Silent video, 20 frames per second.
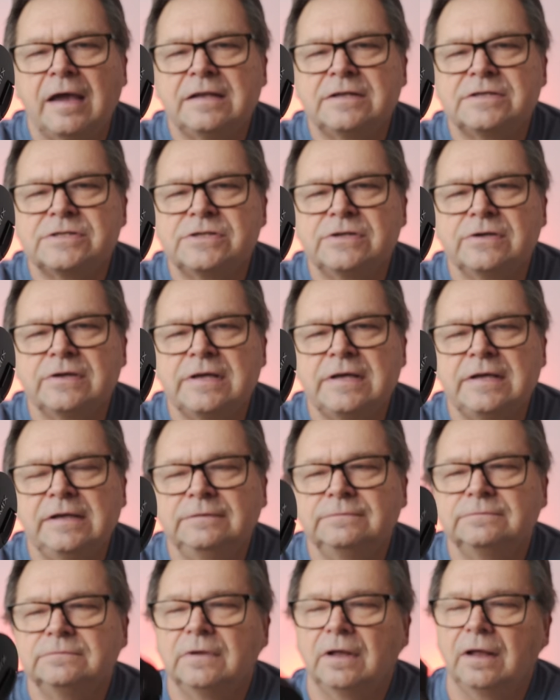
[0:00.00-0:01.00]
HD
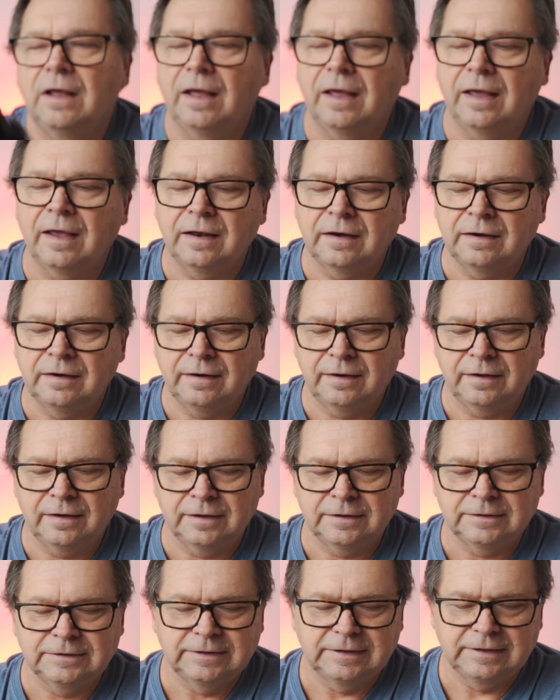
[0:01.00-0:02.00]
and
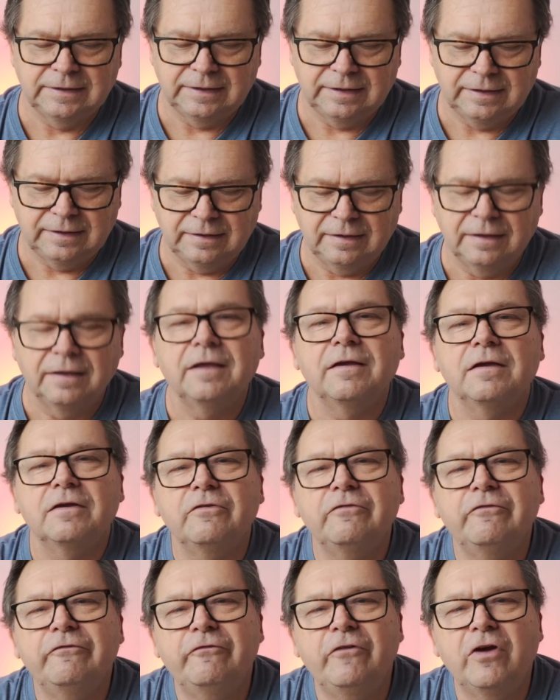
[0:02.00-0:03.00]

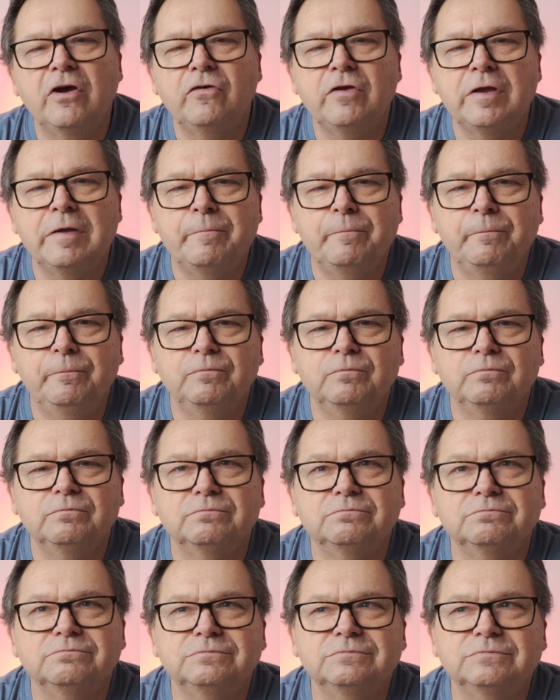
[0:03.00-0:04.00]
very
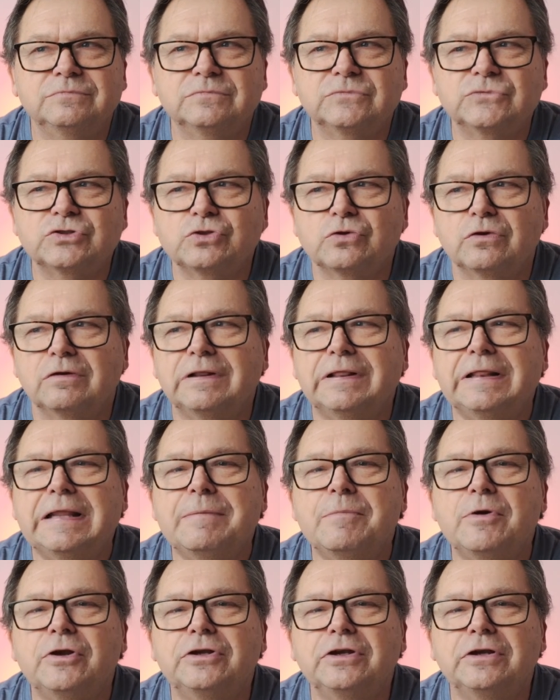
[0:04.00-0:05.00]
sort of
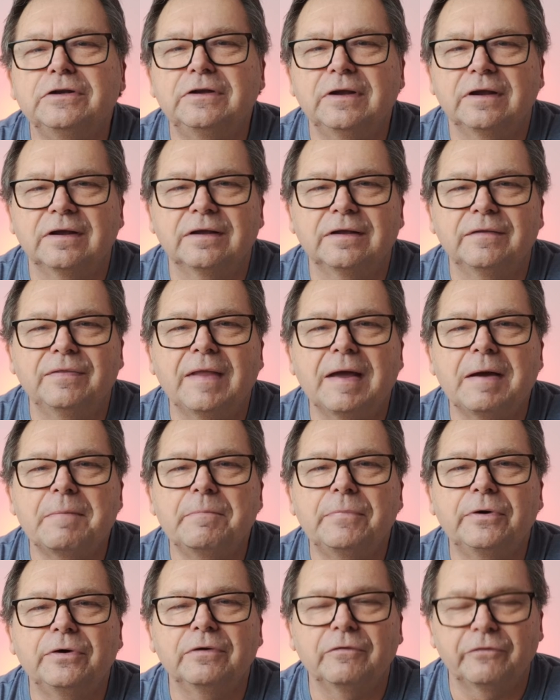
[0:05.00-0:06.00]
limited
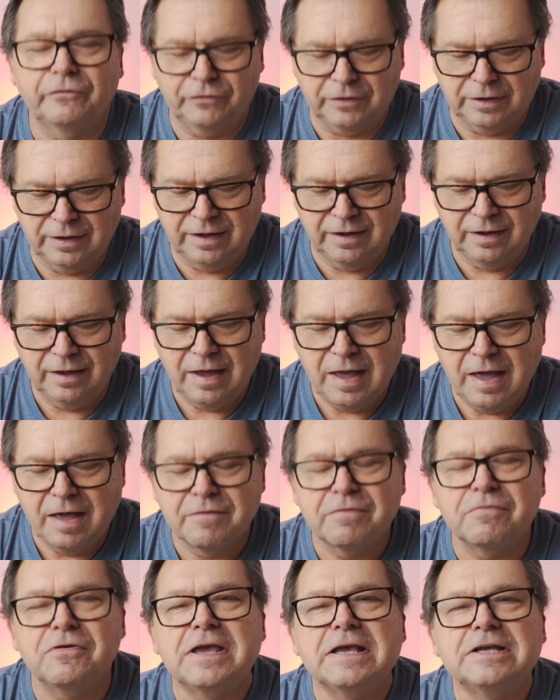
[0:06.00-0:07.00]
number of
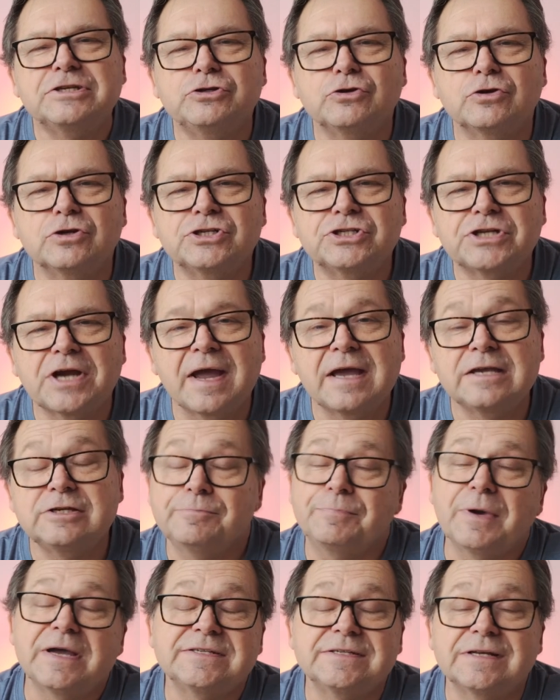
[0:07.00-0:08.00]
things you can change.
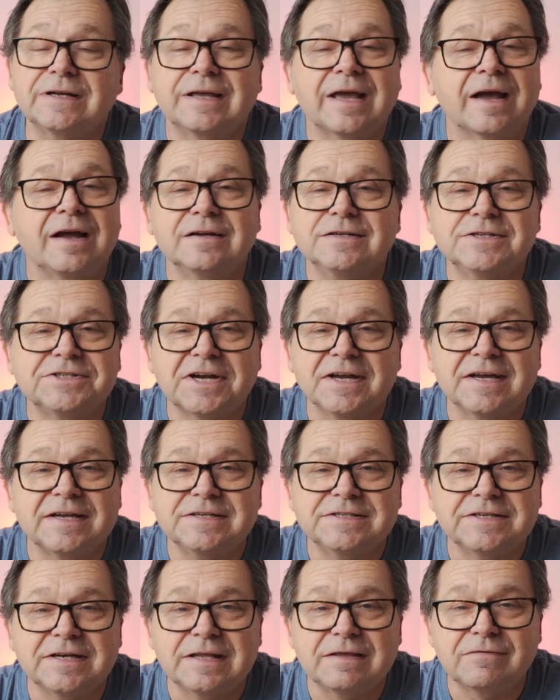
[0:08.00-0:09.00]
You basically can't
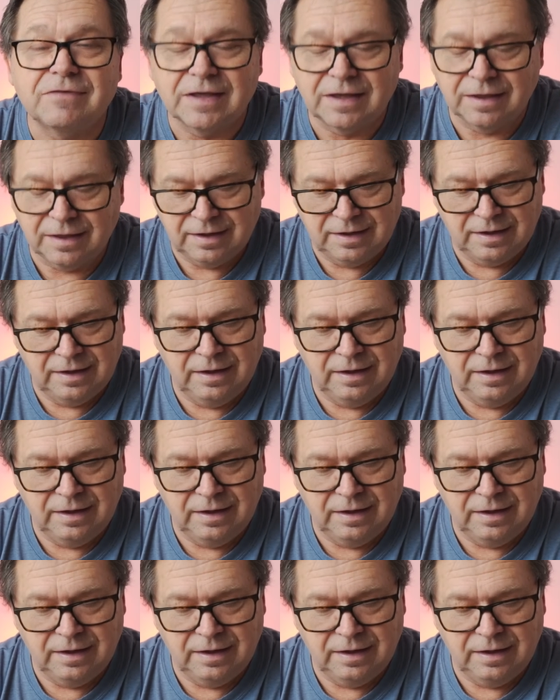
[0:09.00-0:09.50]
change anything.